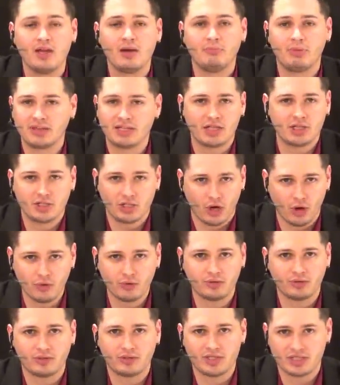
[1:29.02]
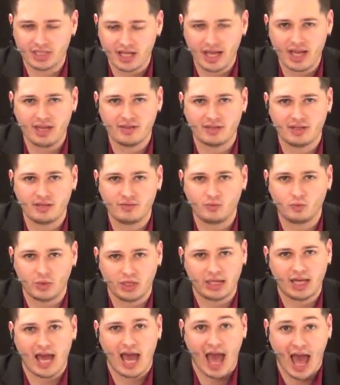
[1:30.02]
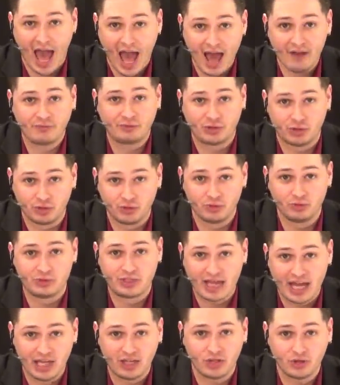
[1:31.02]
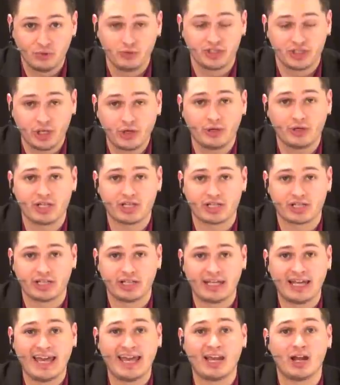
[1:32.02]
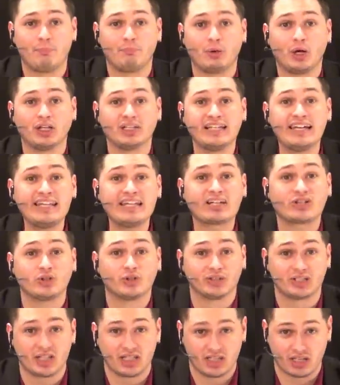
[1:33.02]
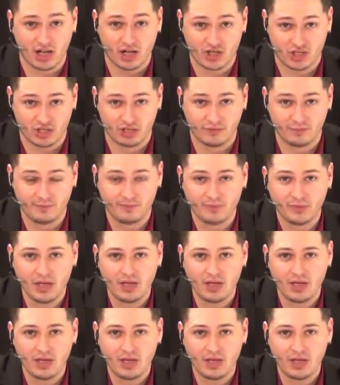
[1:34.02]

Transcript: But then don't say that we have to take you seriously in a political discussion.